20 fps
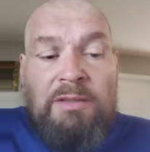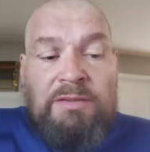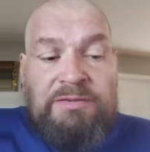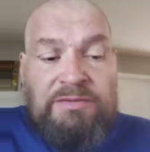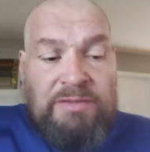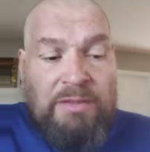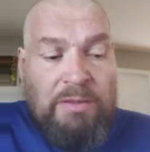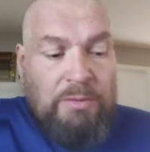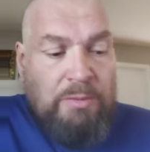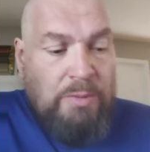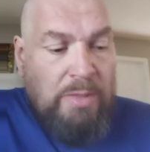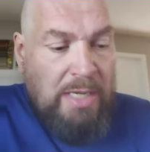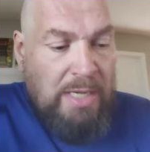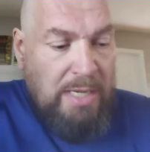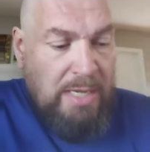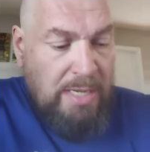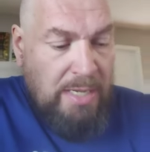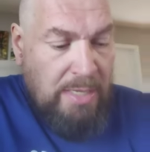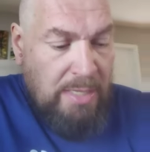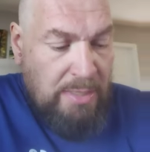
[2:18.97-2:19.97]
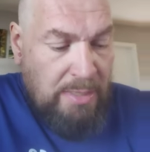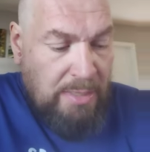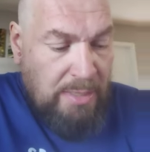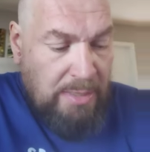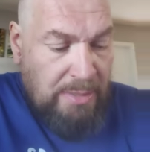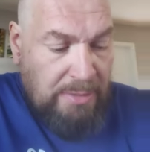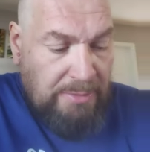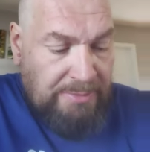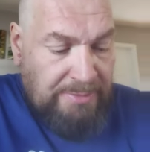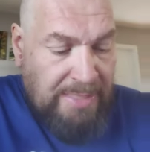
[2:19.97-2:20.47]
so,
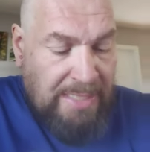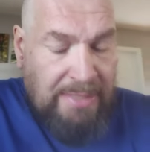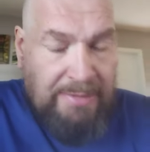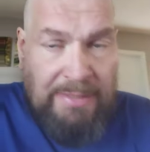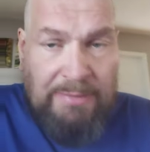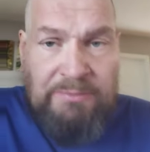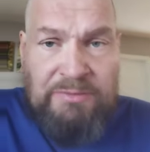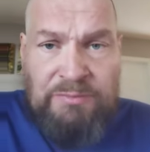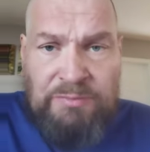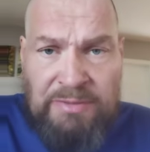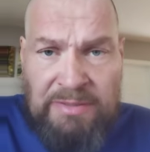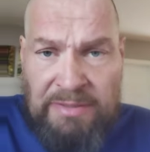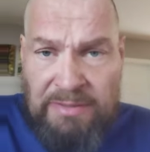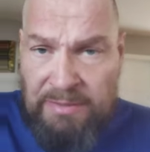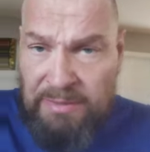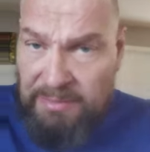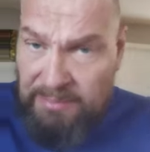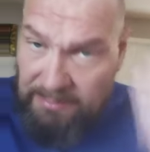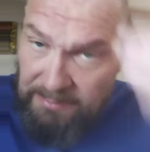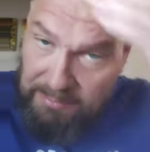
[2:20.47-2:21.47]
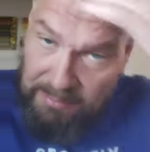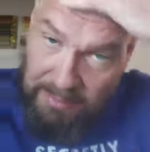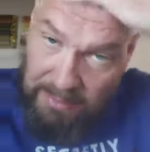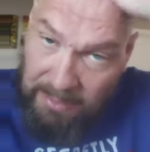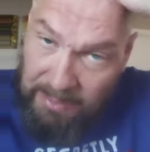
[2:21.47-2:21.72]
yeah, that was really good.